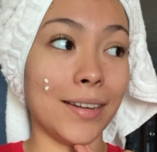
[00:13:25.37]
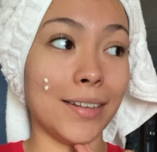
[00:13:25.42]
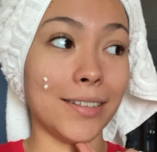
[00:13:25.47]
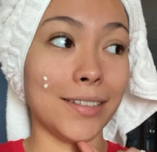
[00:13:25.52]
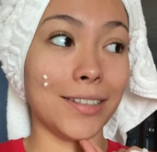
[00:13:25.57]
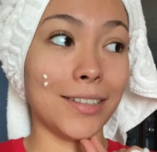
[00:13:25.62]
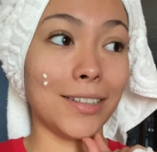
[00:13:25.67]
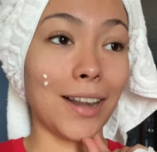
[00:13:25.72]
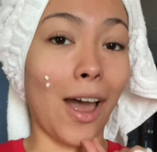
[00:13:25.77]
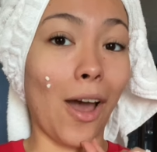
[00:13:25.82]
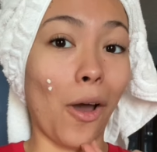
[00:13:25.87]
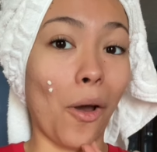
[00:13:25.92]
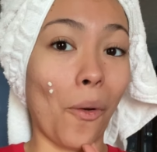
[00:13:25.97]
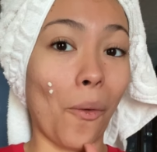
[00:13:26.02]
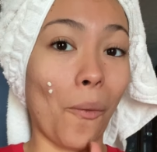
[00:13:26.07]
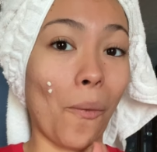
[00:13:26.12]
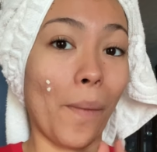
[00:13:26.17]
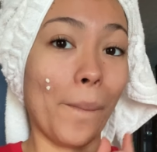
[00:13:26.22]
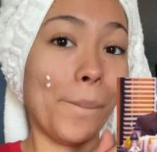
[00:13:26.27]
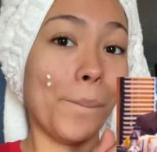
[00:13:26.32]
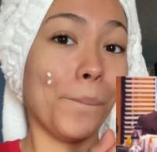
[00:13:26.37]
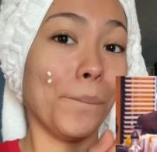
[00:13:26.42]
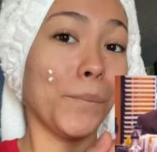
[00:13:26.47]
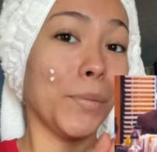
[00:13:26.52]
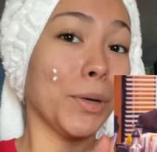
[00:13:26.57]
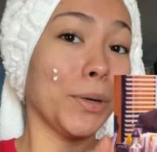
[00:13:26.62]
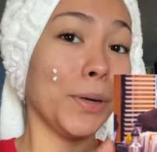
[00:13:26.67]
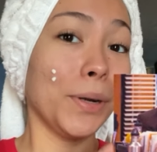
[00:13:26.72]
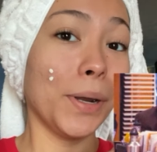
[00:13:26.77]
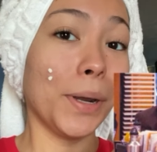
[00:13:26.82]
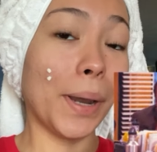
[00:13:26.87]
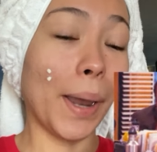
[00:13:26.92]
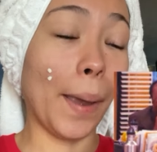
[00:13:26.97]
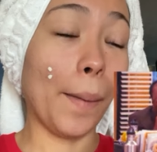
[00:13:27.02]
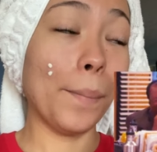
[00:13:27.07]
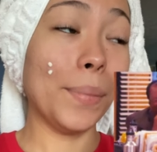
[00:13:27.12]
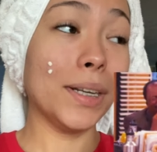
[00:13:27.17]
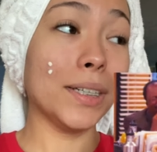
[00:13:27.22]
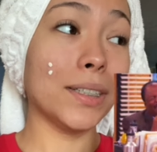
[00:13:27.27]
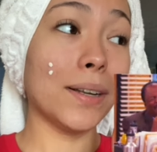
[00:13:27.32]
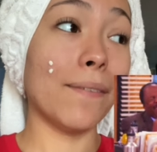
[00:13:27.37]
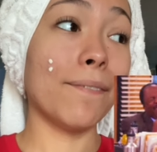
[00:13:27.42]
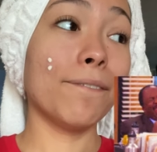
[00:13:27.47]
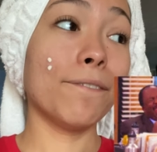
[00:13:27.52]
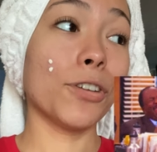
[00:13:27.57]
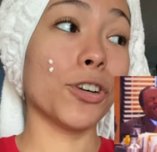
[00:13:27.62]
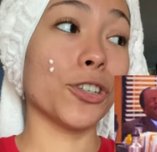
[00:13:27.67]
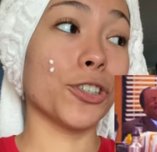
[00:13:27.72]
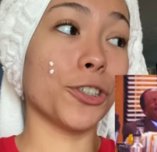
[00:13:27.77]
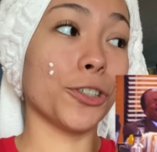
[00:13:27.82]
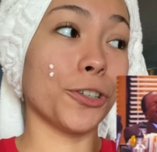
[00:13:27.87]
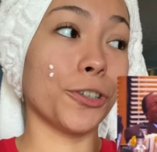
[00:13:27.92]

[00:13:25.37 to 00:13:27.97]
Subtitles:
So I'm gonna get me some for sure.